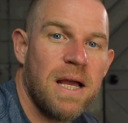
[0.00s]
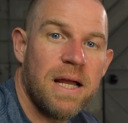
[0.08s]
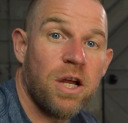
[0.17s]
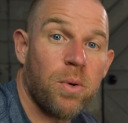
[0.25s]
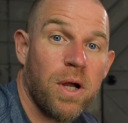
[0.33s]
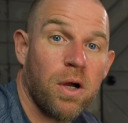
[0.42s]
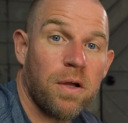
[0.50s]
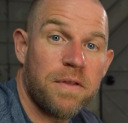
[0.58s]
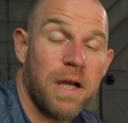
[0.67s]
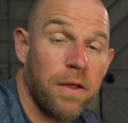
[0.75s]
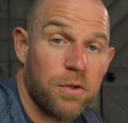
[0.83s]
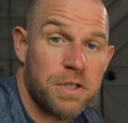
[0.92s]
Here we are on
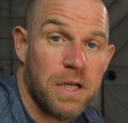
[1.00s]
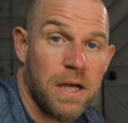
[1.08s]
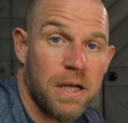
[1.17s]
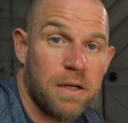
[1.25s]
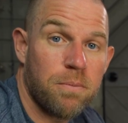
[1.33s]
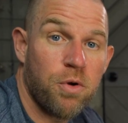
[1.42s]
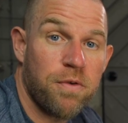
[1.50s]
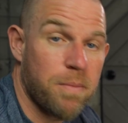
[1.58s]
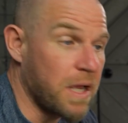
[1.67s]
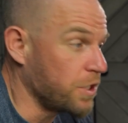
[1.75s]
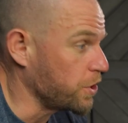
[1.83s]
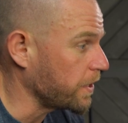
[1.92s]
the other side, movie
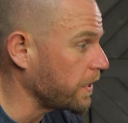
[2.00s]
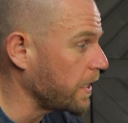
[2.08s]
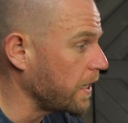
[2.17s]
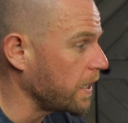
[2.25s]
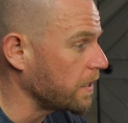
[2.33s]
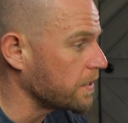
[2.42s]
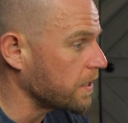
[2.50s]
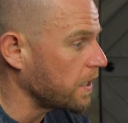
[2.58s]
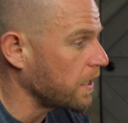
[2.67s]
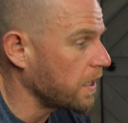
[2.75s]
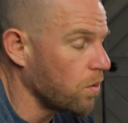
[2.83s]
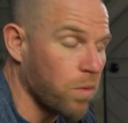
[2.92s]
magic, and
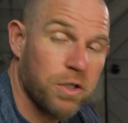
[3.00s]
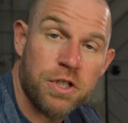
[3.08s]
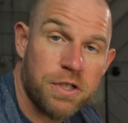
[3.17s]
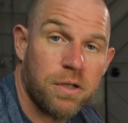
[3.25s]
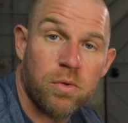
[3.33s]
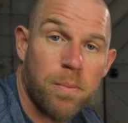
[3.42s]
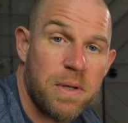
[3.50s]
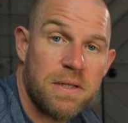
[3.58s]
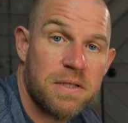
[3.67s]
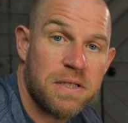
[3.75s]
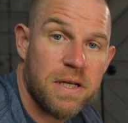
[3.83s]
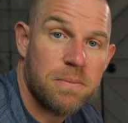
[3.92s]
we're just going to repeat
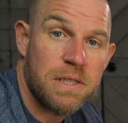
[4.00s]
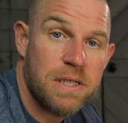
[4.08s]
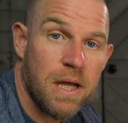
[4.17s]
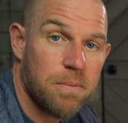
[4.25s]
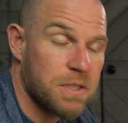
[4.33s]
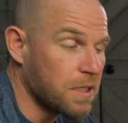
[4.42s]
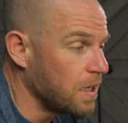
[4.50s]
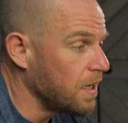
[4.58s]
the same steps.